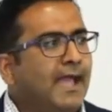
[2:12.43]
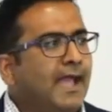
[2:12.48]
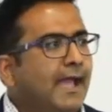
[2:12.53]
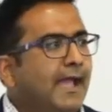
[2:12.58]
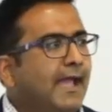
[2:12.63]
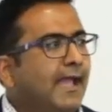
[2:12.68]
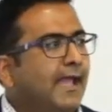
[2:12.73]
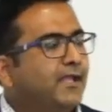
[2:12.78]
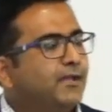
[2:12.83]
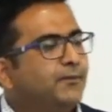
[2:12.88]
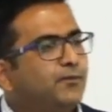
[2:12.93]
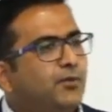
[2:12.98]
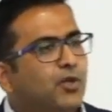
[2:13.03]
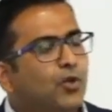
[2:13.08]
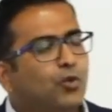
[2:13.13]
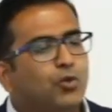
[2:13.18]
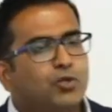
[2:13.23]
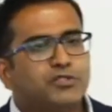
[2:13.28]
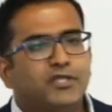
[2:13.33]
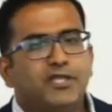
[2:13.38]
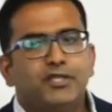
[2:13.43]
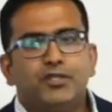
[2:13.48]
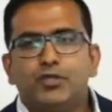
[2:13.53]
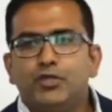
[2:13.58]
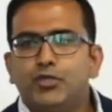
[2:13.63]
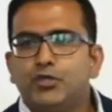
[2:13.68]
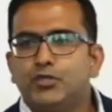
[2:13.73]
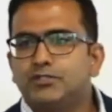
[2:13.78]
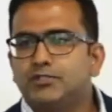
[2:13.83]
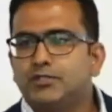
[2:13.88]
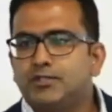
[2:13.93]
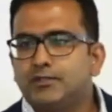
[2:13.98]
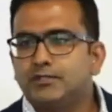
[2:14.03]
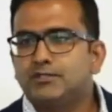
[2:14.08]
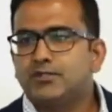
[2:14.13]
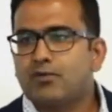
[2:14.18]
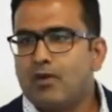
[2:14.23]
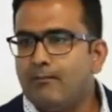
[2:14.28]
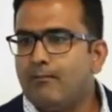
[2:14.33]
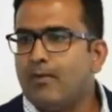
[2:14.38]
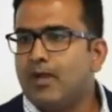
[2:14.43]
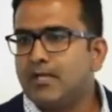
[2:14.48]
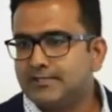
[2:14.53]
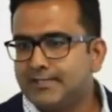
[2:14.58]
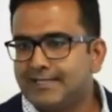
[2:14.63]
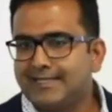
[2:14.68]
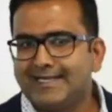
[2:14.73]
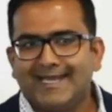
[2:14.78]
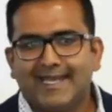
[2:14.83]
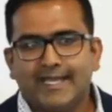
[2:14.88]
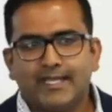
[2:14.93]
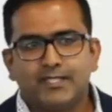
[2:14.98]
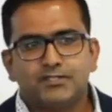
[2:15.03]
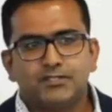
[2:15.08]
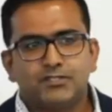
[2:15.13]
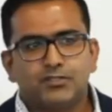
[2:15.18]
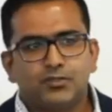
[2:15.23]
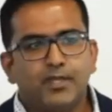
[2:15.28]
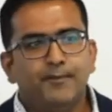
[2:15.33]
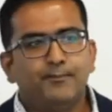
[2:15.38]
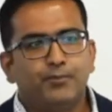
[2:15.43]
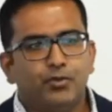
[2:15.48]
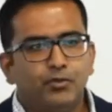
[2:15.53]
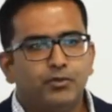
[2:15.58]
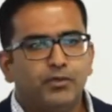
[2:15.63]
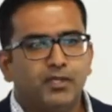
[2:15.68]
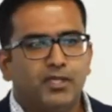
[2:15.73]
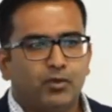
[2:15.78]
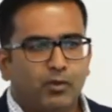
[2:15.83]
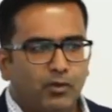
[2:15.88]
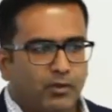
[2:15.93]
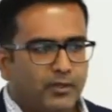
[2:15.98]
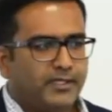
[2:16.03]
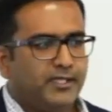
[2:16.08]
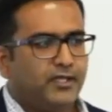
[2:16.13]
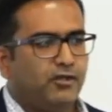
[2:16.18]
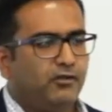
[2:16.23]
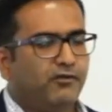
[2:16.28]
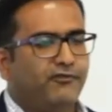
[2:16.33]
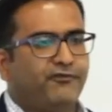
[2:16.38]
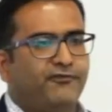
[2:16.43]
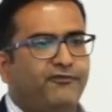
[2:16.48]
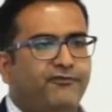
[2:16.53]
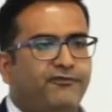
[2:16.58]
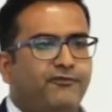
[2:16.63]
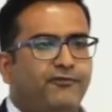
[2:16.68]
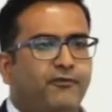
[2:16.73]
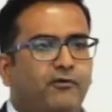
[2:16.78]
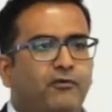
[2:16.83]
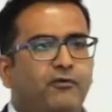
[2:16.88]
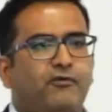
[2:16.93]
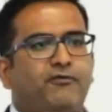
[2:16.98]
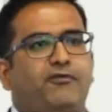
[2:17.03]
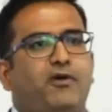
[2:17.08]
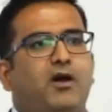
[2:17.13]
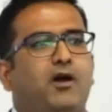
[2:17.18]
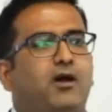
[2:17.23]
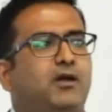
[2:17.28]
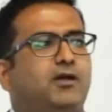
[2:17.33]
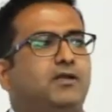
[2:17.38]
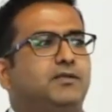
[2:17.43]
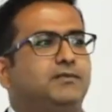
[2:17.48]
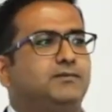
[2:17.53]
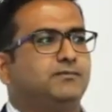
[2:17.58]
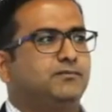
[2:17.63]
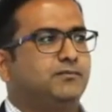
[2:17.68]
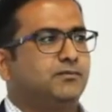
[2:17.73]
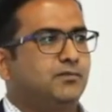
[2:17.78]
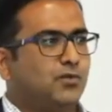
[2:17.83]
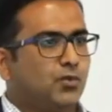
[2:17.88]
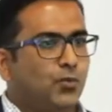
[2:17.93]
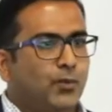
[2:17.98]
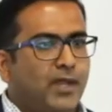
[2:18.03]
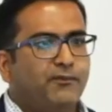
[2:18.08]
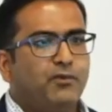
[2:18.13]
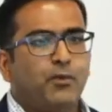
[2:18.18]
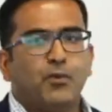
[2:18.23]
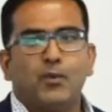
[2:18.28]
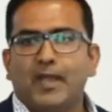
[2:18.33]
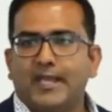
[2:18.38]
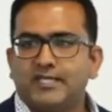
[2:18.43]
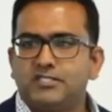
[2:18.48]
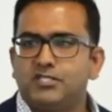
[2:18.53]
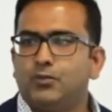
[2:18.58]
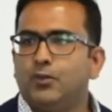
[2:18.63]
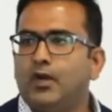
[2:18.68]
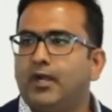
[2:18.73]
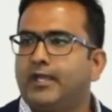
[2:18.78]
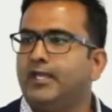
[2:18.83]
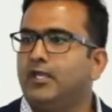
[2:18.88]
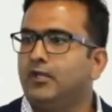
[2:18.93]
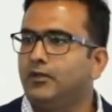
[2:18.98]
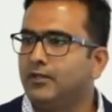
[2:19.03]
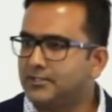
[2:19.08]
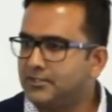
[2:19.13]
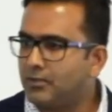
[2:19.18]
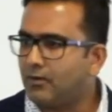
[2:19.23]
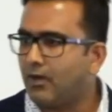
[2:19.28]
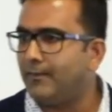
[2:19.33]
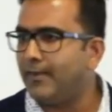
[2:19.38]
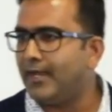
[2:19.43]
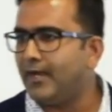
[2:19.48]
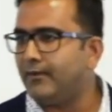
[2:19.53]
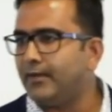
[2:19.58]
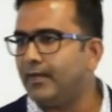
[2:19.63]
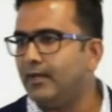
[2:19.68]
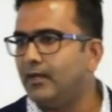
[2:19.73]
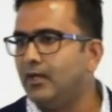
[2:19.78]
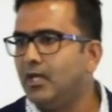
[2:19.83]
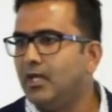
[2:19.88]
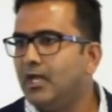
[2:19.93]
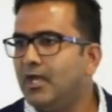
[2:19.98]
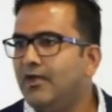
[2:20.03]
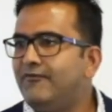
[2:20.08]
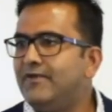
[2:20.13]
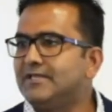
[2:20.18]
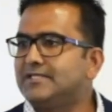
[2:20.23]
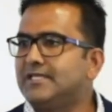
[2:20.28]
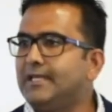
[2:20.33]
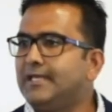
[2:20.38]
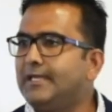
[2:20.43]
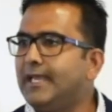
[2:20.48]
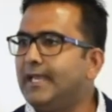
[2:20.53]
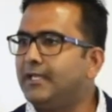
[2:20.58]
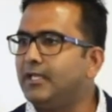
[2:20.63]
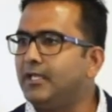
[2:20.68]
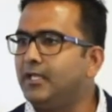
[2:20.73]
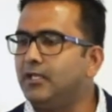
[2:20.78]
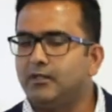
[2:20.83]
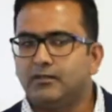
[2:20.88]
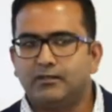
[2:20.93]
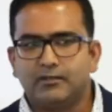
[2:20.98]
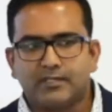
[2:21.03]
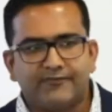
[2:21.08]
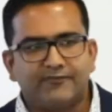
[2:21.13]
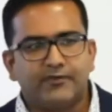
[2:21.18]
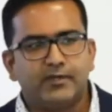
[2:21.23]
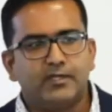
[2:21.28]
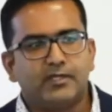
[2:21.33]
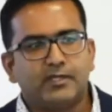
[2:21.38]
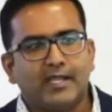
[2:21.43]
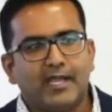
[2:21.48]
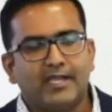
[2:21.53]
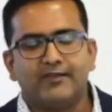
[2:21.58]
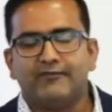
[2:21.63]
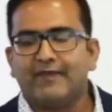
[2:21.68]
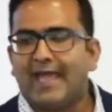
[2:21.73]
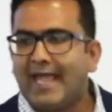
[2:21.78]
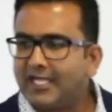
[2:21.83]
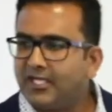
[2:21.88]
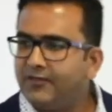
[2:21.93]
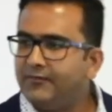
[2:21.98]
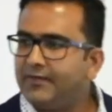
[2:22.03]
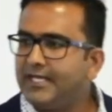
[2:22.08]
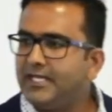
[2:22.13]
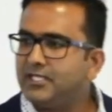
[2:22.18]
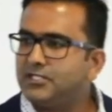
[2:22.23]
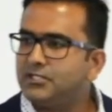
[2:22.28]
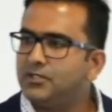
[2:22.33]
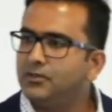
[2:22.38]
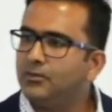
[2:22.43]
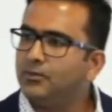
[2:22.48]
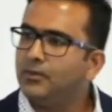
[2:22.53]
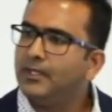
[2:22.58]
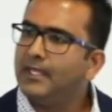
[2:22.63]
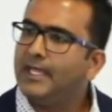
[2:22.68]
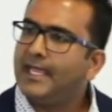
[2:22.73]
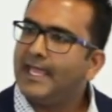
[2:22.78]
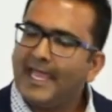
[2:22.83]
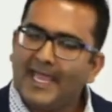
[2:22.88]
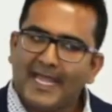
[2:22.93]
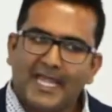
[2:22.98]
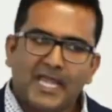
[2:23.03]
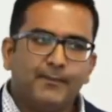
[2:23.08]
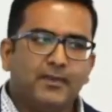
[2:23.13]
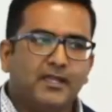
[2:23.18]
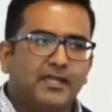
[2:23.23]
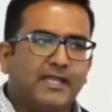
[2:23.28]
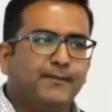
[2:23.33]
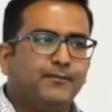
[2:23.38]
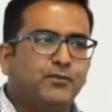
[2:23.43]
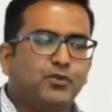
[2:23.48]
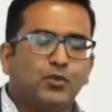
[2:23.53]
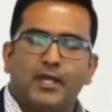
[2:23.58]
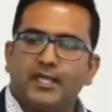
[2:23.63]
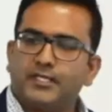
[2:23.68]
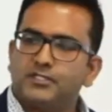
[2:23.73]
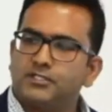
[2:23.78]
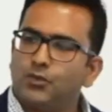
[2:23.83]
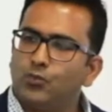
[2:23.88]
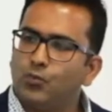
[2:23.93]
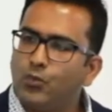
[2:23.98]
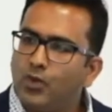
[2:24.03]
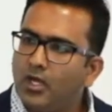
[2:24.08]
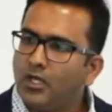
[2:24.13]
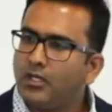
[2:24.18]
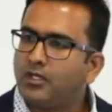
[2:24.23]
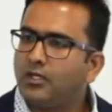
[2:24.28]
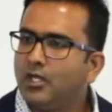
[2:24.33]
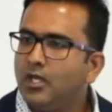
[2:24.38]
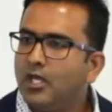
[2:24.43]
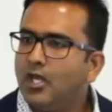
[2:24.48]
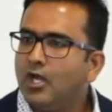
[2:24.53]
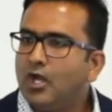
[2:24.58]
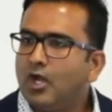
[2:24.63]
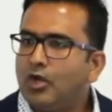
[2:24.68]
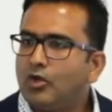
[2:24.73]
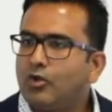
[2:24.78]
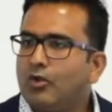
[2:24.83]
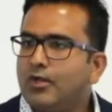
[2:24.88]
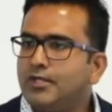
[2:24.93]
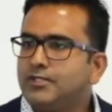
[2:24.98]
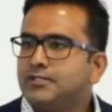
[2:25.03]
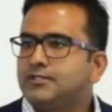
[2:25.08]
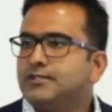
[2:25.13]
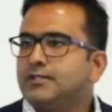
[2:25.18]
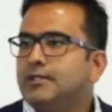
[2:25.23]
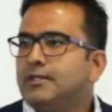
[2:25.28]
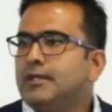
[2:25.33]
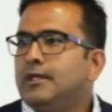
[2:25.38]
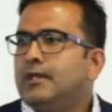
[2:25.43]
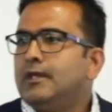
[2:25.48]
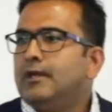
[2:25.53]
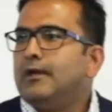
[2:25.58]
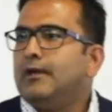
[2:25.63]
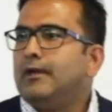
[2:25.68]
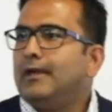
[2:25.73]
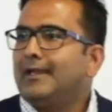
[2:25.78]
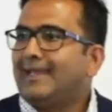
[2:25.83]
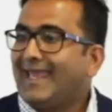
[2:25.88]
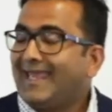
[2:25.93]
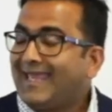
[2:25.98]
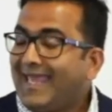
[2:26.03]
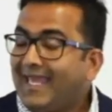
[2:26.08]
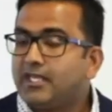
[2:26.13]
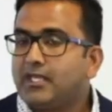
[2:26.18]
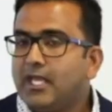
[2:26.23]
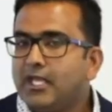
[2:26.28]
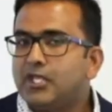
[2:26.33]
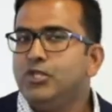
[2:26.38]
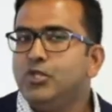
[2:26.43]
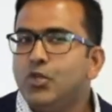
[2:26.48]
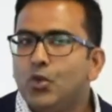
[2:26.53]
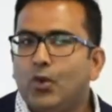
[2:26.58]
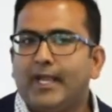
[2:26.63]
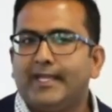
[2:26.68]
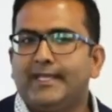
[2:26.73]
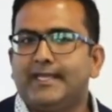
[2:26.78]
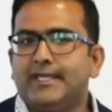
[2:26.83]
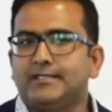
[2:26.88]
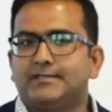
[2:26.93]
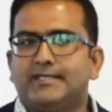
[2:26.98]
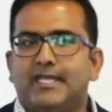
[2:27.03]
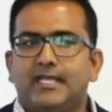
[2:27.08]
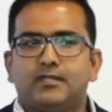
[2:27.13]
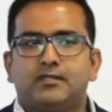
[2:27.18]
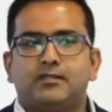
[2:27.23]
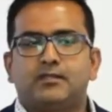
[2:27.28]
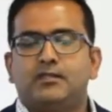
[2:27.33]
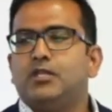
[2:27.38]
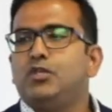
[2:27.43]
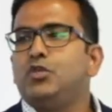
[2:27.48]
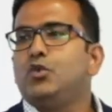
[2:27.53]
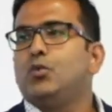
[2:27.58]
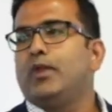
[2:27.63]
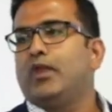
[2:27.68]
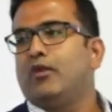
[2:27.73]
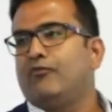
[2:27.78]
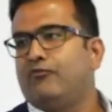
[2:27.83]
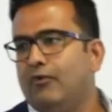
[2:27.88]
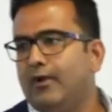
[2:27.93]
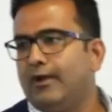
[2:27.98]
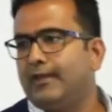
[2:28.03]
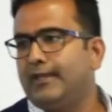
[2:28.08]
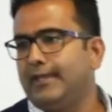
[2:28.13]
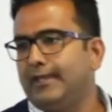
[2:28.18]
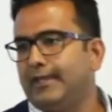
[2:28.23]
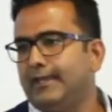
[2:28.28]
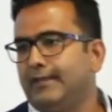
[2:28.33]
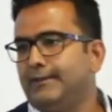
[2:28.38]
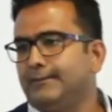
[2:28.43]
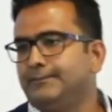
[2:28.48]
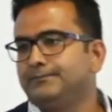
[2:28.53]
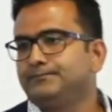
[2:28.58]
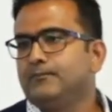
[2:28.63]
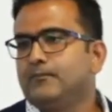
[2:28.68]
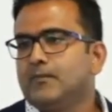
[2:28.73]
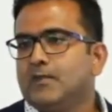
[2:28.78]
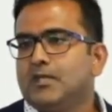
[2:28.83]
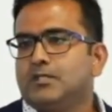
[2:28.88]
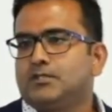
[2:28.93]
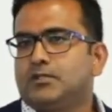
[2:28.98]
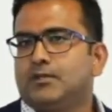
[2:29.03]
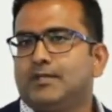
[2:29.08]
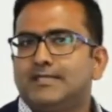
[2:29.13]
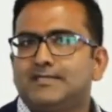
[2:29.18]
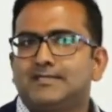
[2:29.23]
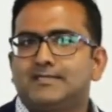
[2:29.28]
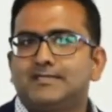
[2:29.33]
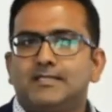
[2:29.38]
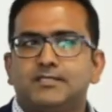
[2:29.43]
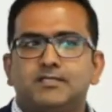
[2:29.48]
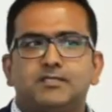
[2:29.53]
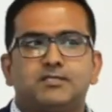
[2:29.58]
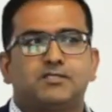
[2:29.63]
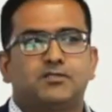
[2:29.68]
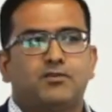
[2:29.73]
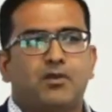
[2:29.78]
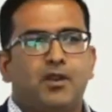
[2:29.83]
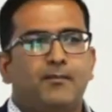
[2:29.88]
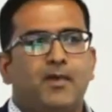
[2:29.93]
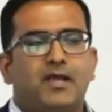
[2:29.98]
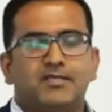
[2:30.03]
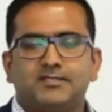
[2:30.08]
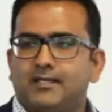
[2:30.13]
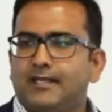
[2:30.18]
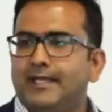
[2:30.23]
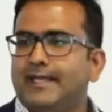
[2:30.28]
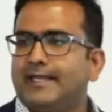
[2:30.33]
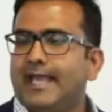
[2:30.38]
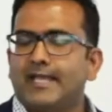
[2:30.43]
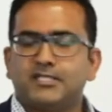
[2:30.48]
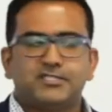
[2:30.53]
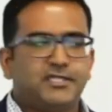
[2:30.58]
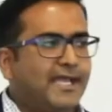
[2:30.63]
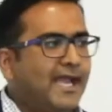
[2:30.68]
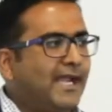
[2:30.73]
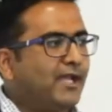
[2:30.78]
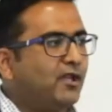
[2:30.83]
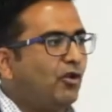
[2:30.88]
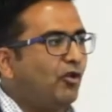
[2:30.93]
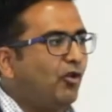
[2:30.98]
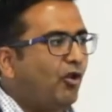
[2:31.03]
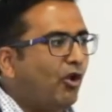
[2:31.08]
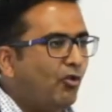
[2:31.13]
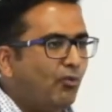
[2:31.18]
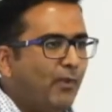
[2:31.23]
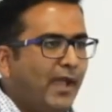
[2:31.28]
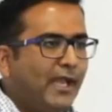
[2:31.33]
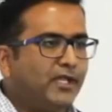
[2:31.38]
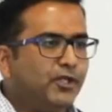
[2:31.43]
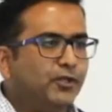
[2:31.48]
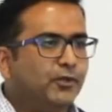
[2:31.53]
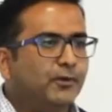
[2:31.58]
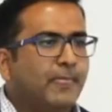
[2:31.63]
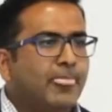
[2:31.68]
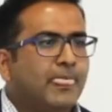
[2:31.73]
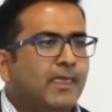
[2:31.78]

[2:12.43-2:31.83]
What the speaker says: And we also introduced Scrum Master Clinics to improve the quality of the way we were actually working in the Scrum area, facilitating different kind of activities to enable them to actually work across, get new ideas, get the new way of working. And so this Scrum Master Clinic actually added a lot of value.